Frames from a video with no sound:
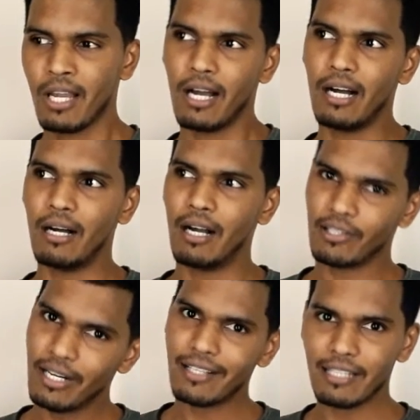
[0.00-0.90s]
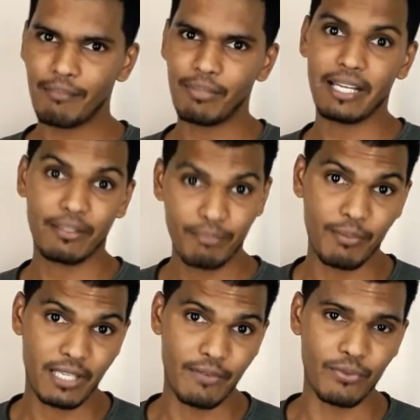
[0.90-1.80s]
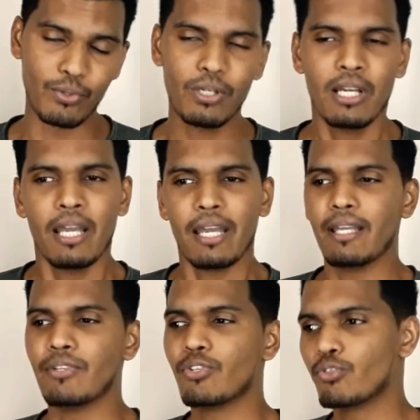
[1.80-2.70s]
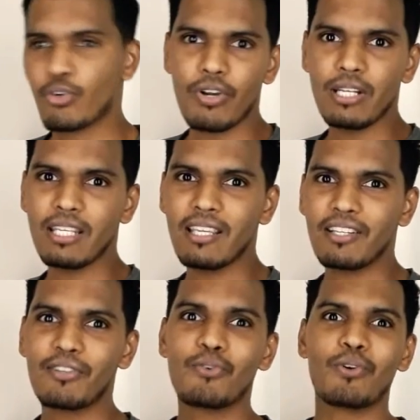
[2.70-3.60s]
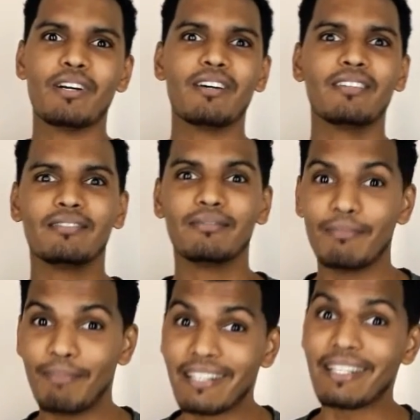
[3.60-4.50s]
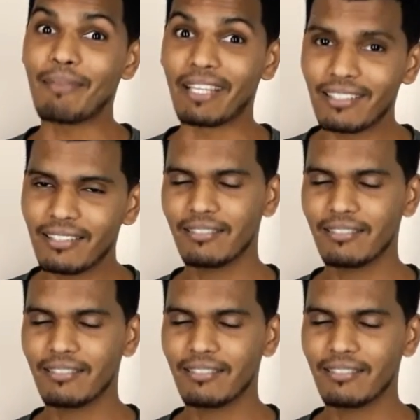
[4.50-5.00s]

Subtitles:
A good example I could probably give you is during the corona pandemic,